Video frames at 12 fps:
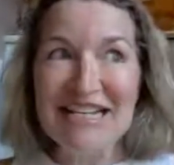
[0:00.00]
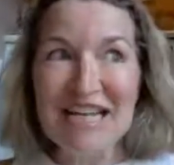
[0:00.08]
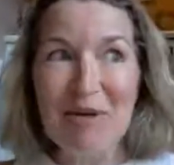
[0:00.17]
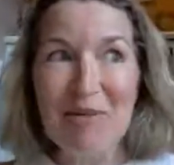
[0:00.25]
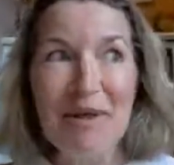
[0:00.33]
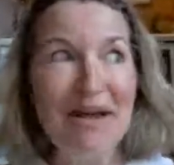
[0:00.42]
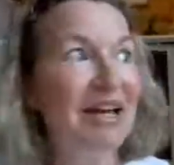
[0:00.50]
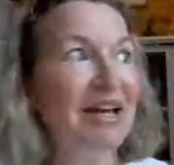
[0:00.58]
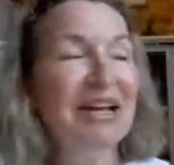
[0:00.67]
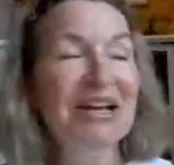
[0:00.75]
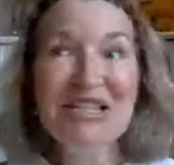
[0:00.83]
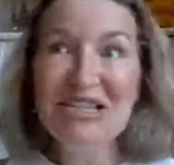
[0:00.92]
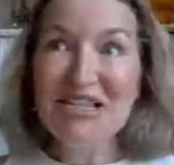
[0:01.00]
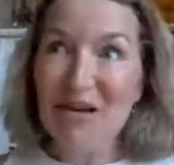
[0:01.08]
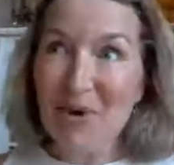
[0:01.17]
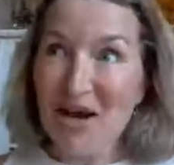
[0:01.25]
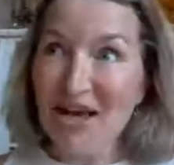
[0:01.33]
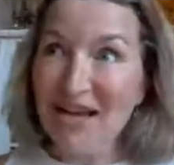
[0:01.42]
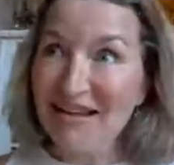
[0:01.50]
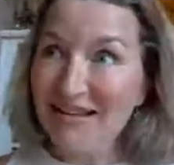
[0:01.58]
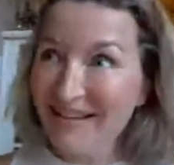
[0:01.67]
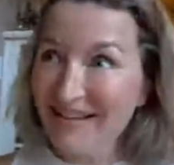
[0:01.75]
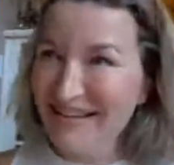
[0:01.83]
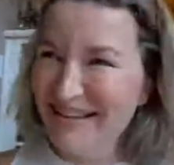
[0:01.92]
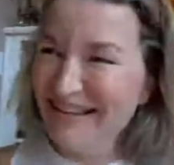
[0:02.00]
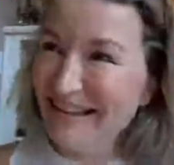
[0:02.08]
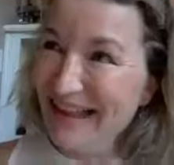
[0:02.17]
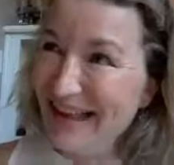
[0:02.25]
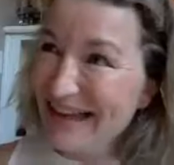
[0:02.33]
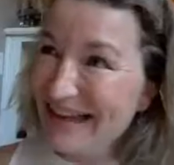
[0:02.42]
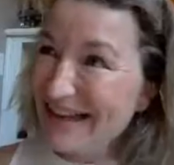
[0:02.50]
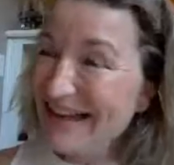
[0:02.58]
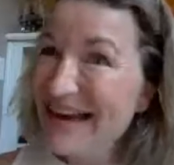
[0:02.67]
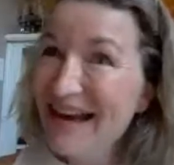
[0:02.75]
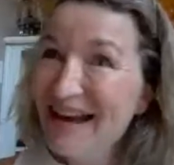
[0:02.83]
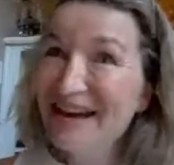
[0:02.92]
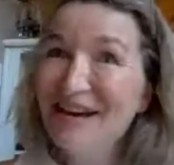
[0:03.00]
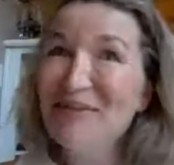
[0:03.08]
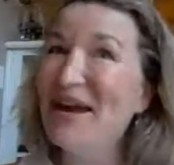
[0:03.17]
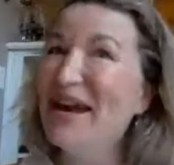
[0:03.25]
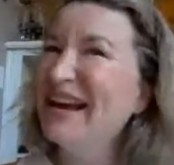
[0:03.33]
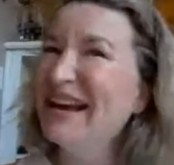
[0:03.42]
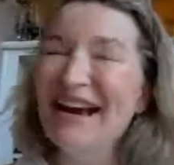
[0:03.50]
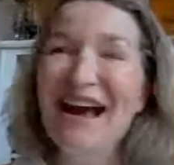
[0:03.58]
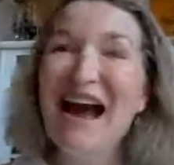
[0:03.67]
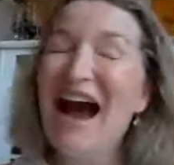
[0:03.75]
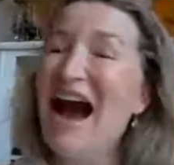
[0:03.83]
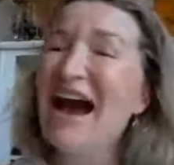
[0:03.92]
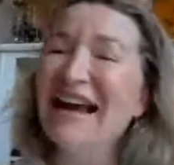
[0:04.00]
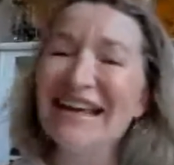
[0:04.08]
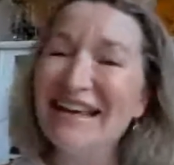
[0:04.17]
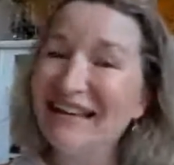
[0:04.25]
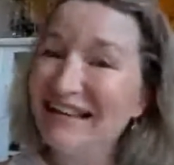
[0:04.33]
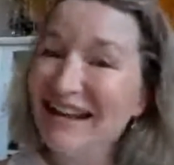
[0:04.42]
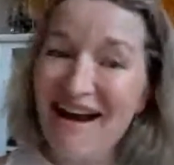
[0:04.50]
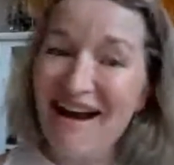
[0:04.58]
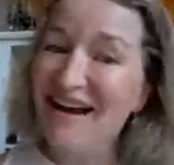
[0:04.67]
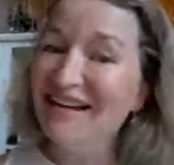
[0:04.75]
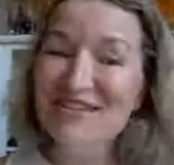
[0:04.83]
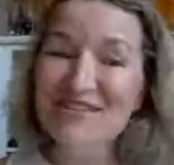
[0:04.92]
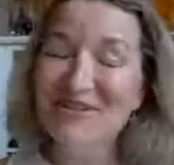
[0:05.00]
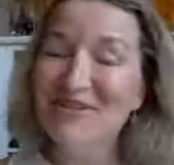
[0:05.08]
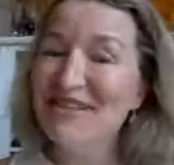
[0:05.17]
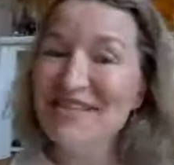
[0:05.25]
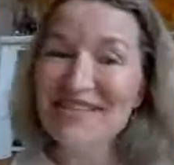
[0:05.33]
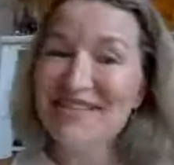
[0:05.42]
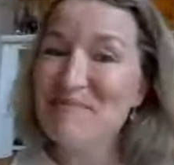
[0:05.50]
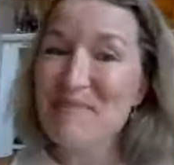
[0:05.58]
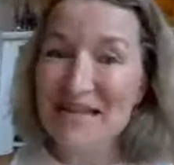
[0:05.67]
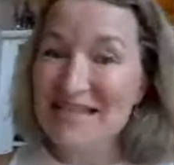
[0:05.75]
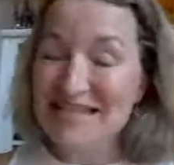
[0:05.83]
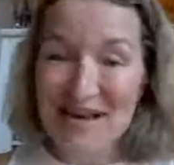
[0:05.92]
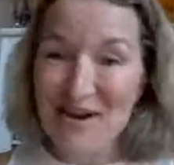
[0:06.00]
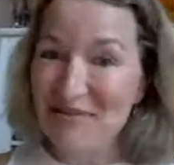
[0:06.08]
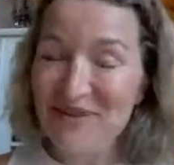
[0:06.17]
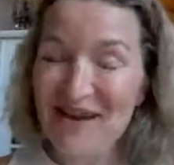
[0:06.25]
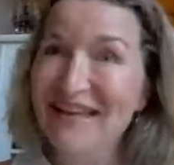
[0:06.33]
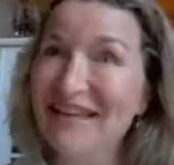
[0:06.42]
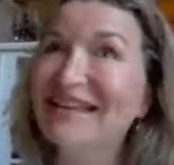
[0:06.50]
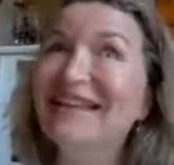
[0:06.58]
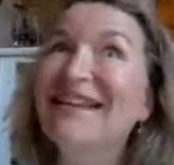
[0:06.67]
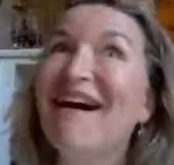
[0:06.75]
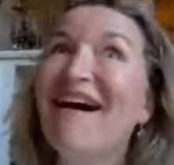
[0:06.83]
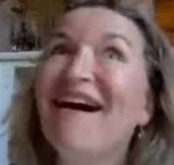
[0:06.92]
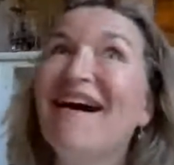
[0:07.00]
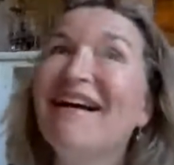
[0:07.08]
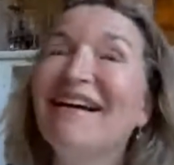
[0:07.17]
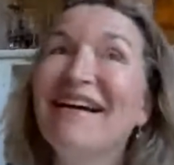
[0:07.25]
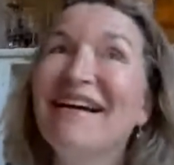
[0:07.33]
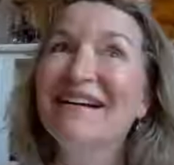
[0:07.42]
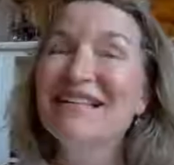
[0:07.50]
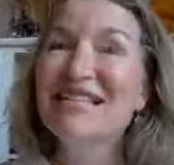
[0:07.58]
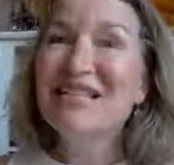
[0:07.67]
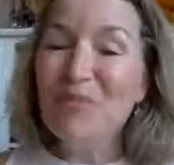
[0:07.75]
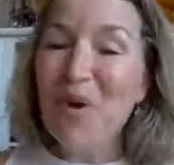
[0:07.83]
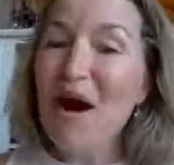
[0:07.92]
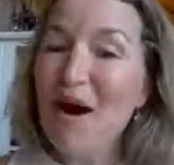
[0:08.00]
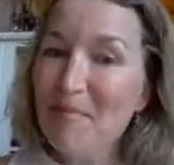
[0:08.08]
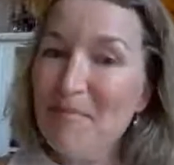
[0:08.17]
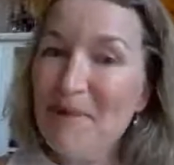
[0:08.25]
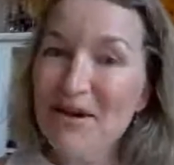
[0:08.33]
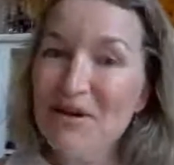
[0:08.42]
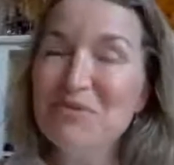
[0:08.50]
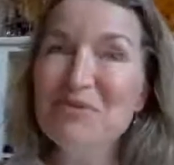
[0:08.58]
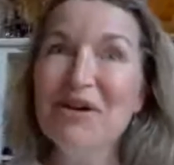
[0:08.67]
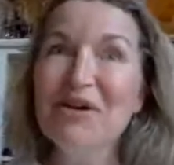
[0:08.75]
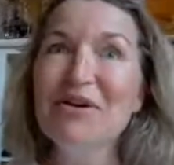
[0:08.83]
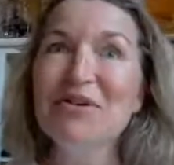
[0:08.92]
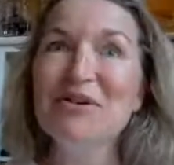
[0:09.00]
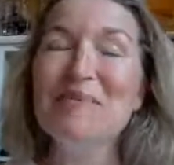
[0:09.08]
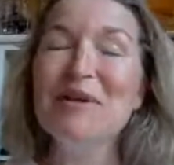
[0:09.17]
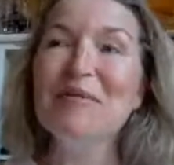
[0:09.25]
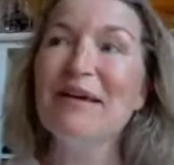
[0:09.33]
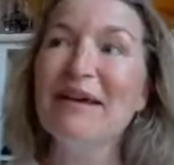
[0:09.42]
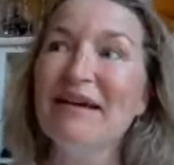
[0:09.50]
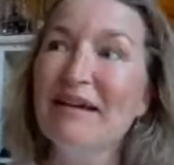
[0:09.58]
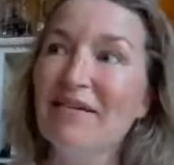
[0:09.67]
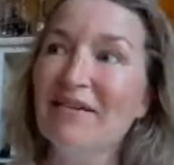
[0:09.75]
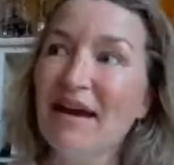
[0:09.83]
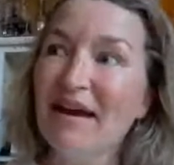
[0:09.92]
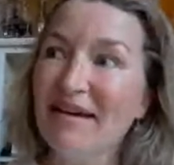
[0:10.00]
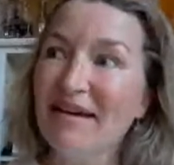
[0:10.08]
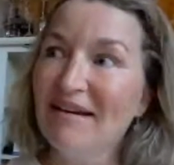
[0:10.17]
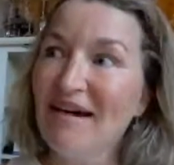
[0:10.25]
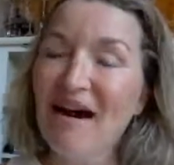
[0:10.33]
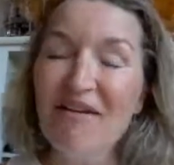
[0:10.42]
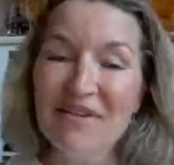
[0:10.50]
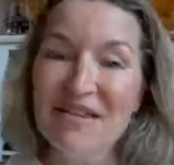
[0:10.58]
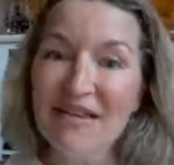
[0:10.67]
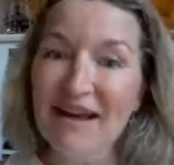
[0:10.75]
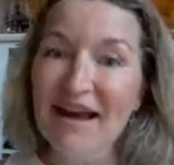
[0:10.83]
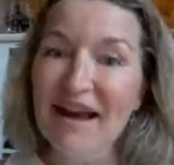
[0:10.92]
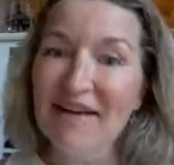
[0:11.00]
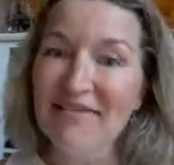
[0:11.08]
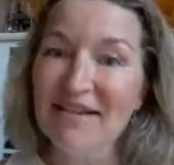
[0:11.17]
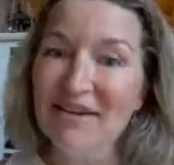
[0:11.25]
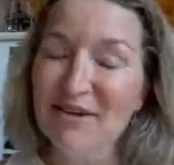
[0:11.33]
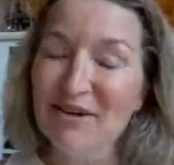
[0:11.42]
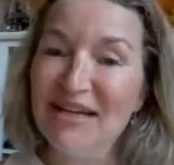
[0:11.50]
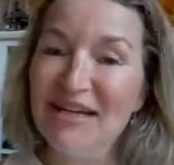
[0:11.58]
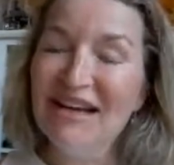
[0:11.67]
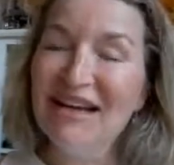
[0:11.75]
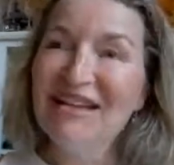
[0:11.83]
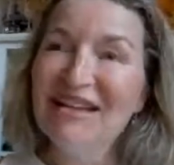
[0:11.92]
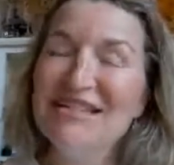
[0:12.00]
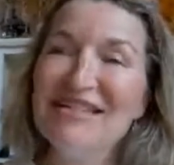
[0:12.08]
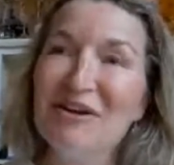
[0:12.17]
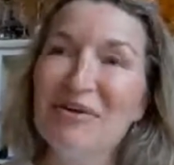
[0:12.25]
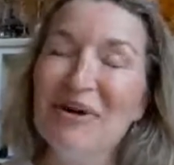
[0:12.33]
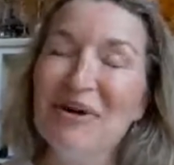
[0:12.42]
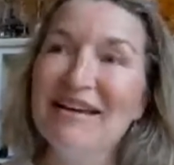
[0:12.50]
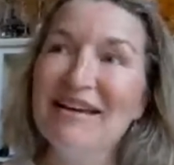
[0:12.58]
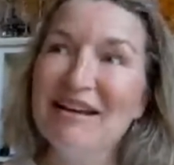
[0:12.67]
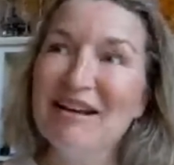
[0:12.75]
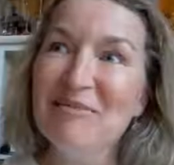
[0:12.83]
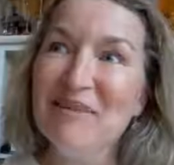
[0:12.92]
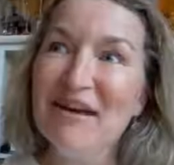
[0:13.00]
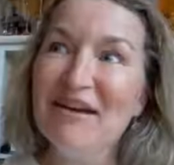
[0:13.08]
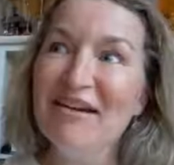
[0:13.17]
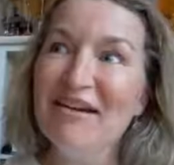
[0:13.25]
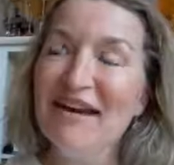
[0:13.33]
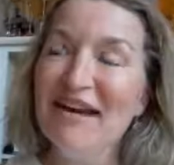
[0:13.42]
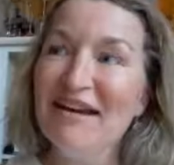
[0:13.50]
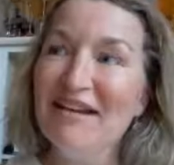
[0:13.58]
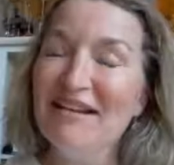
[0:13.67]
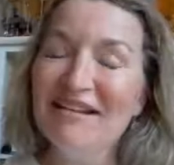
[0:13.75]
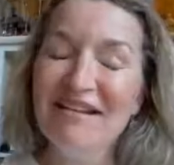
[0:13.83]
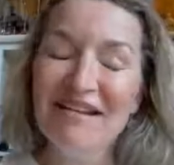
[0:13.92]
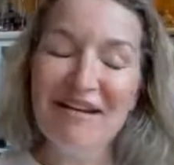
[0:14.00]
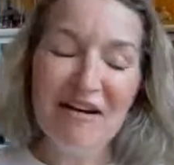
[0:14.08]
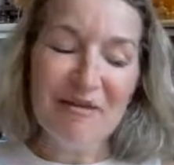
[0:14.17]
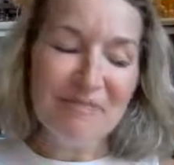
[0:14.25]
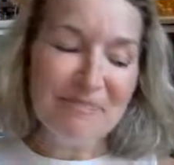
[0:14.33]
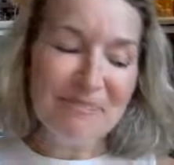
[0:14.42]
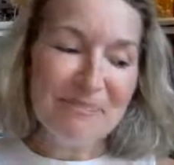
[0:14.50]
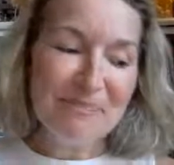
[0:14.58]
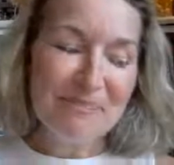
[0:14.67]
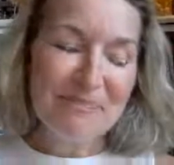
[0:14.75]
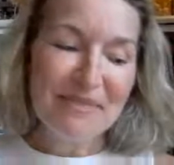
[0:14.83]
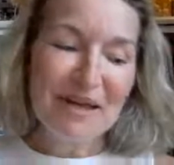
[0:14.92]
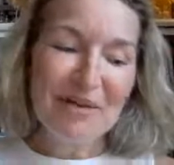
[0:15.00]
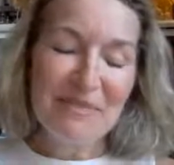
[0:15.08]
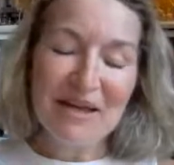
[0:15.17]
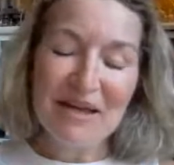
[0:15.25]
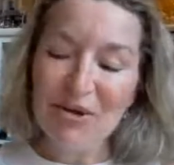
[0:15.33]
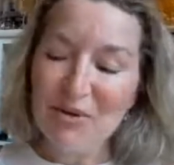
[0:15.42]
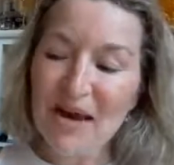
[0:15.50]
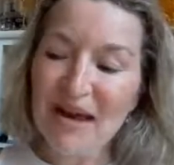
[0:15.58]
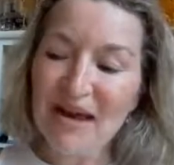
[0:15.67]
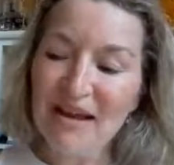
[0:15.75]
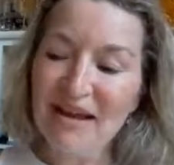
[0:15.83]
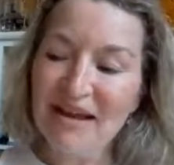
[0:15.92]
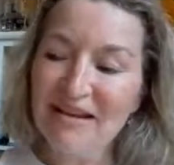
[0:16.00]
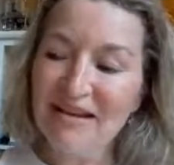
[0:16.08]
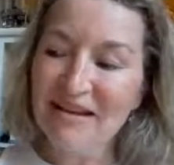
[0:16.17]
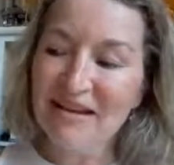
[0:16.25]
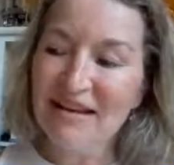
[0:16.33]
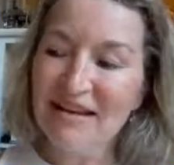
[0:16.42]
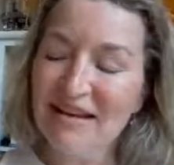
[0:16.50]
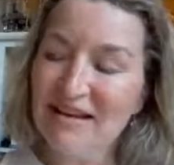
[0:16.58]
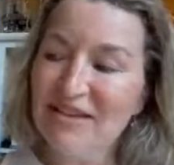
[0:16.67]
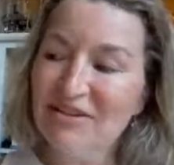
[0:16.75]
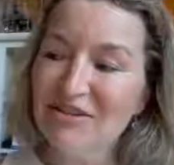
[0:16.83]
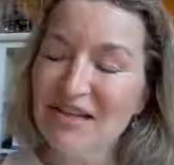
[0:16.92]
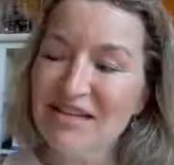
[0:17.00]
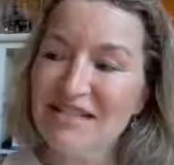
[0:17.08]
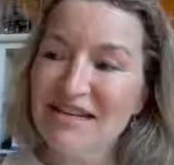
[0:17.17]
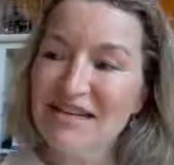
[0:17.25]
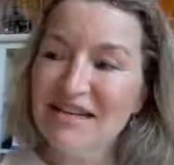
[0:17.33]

And I'm like, say what? Like, wait, I cannot do this to myself. I cannot swab my own nose. But I'm like, okay, obviously I have to do it. So I get up there and I'm like, okay, I can do this.